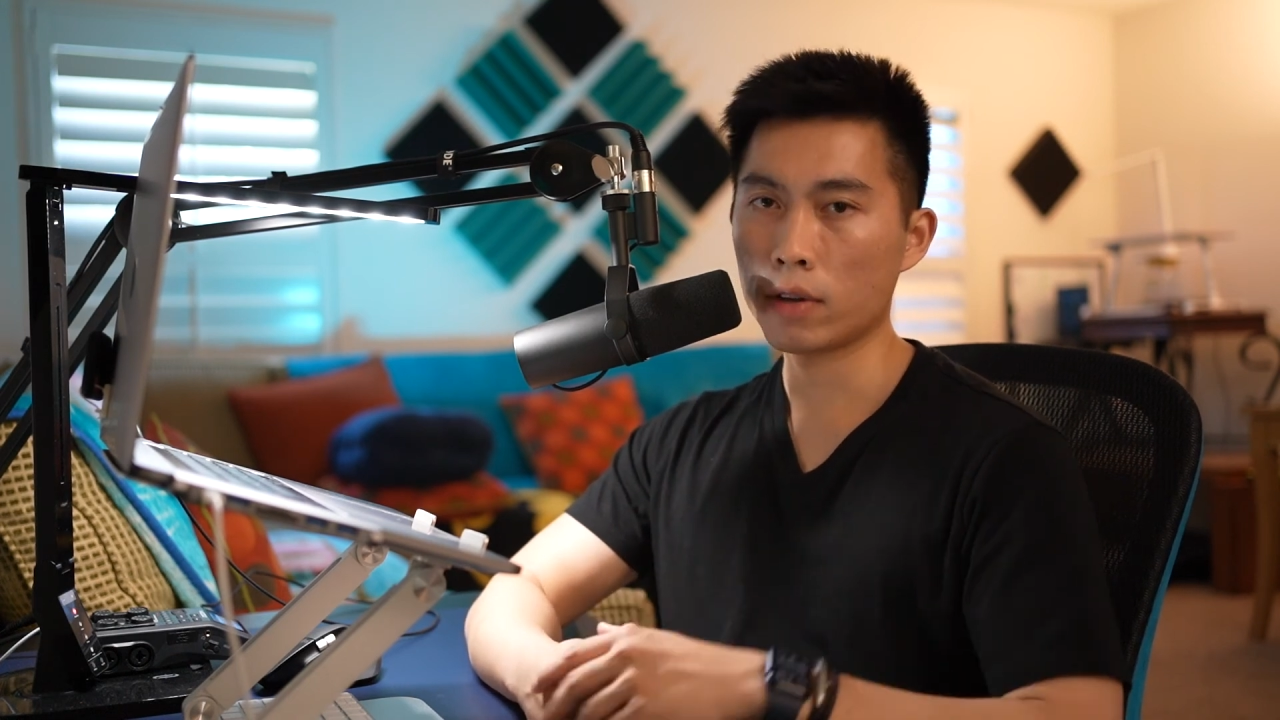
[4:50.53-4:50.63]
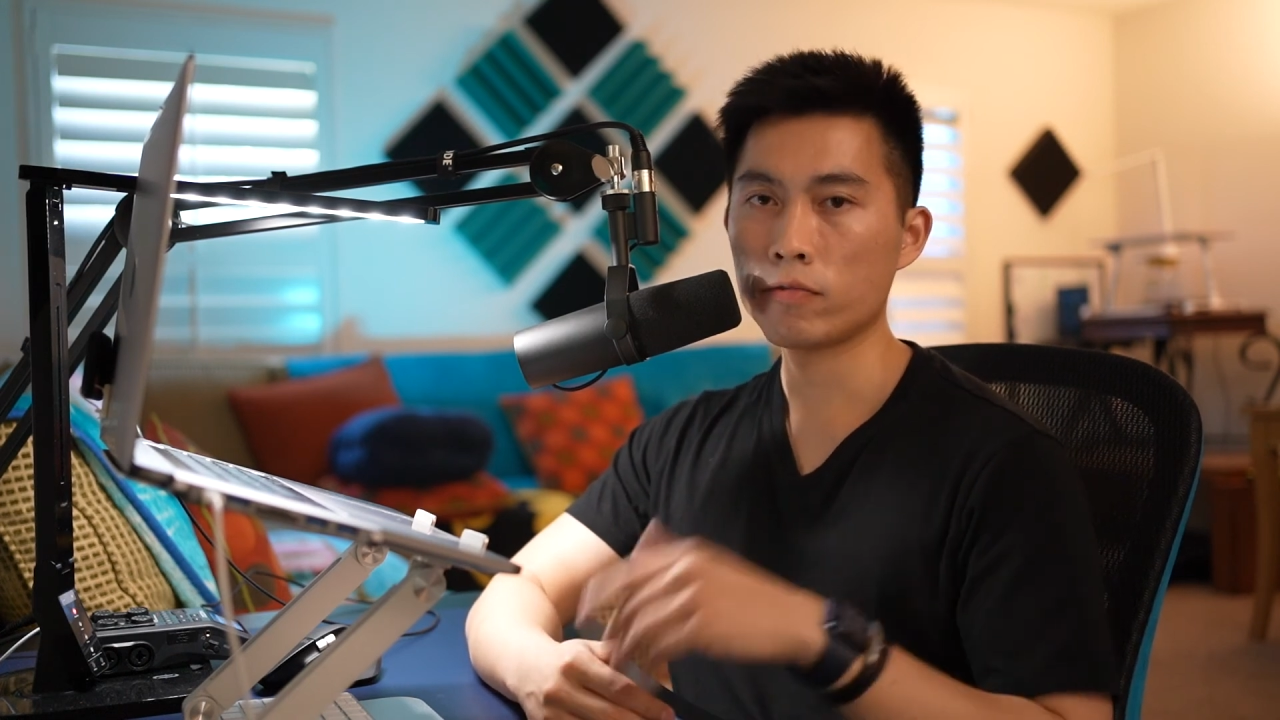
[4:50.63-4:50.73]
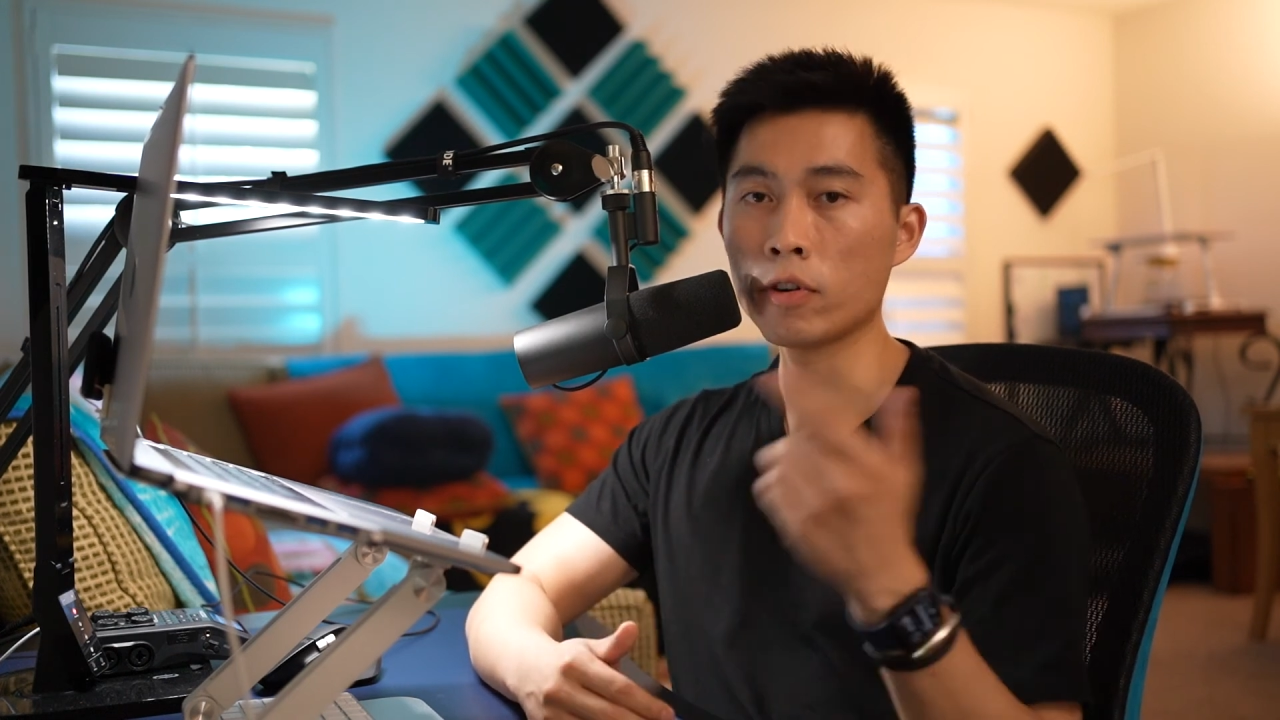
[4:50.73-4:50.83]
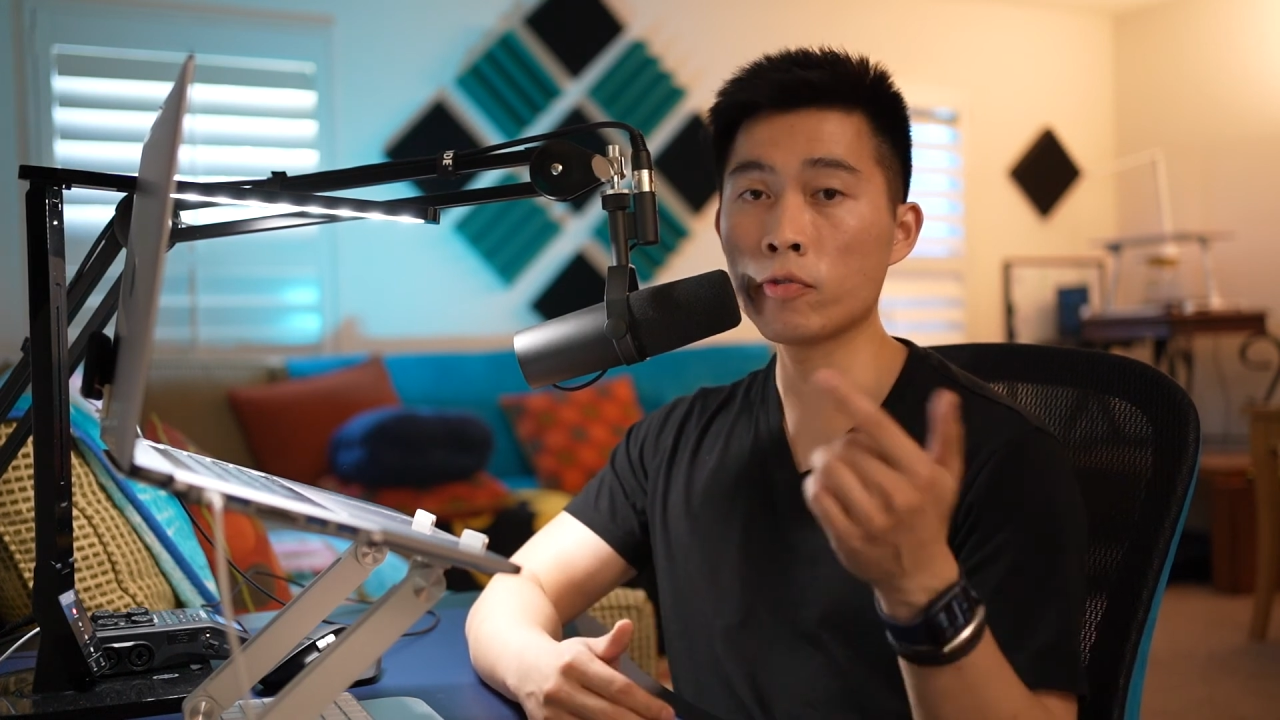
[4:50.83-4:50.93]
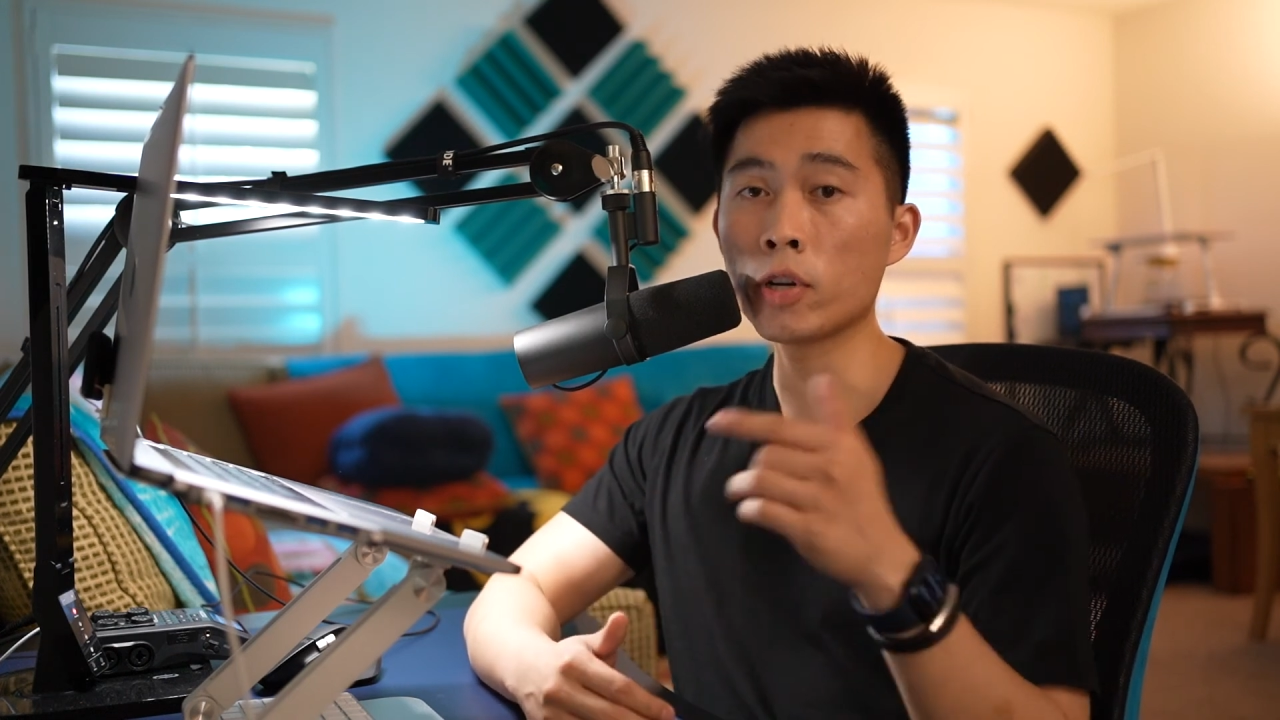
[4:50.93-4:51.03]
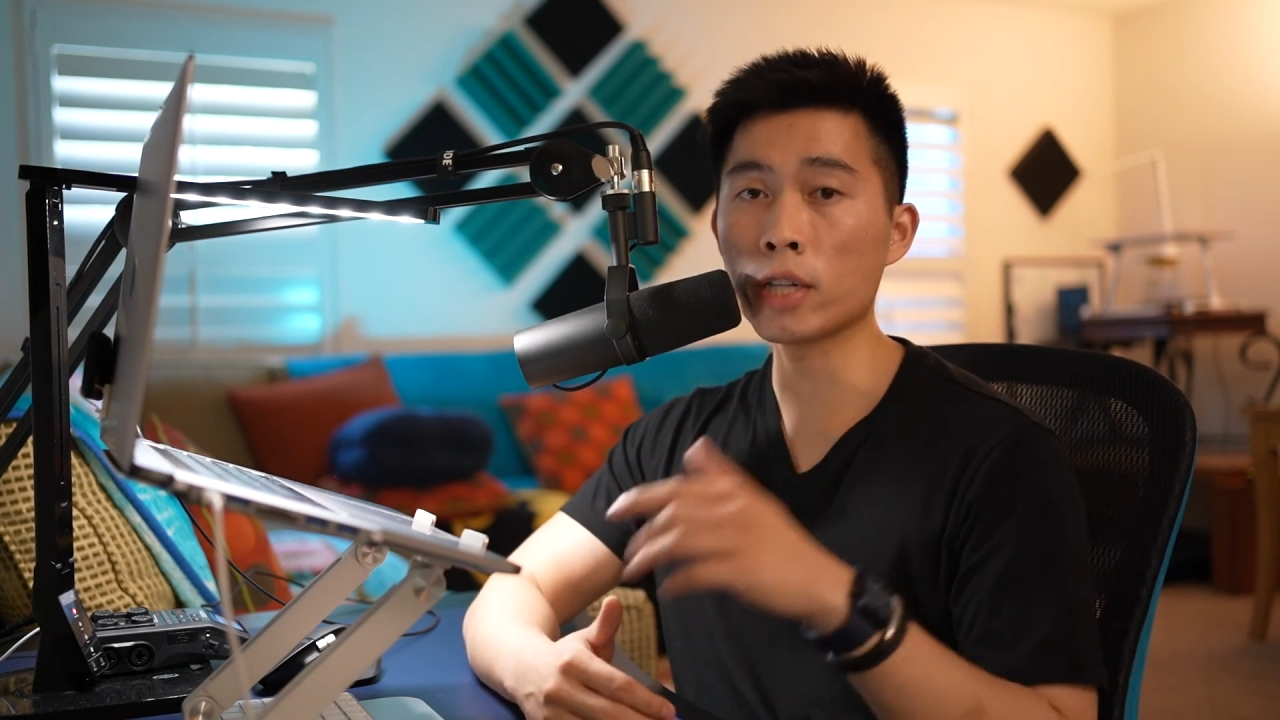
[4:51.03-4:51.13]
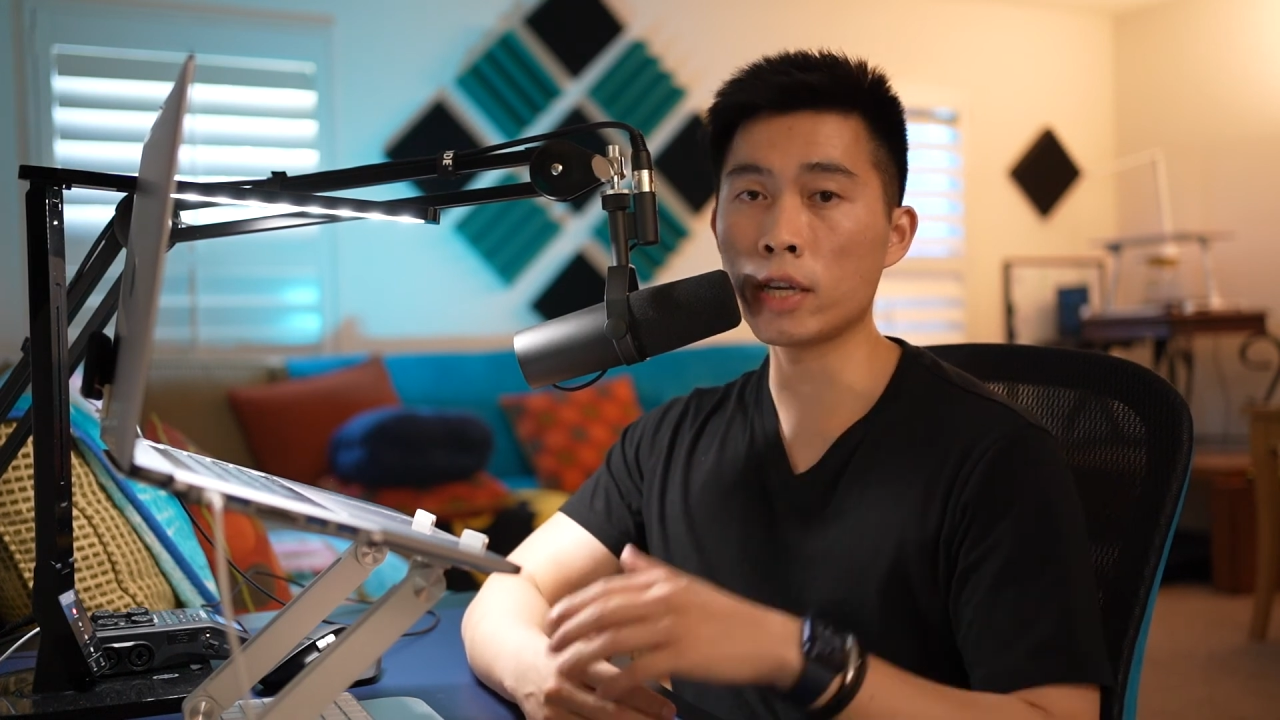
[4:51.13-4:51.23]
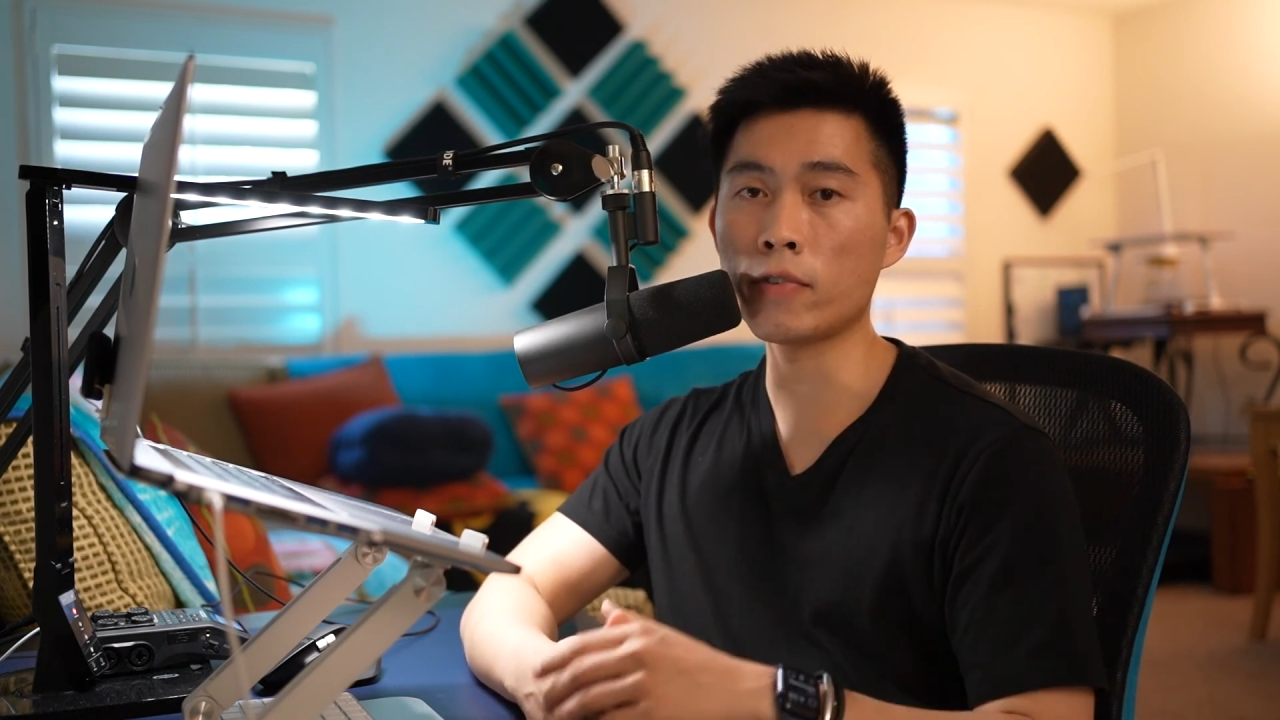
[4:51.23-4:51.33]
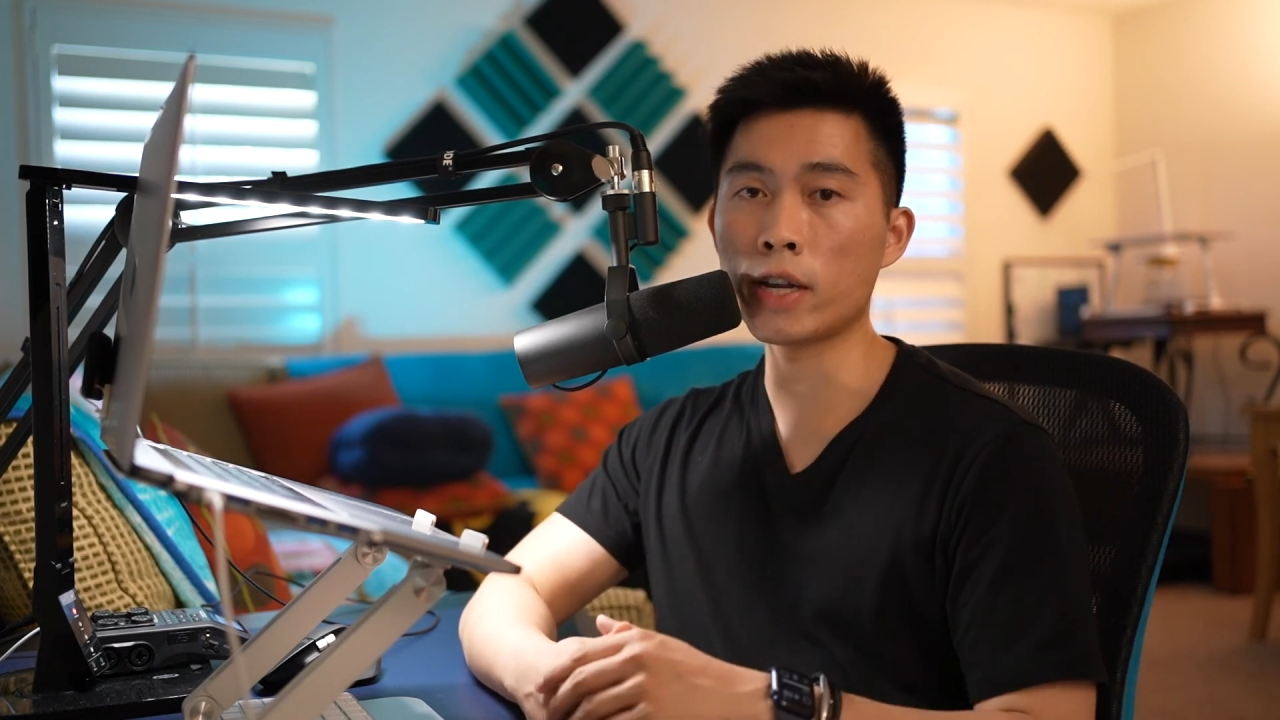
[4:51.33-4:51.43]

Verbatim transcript: Feel free to leave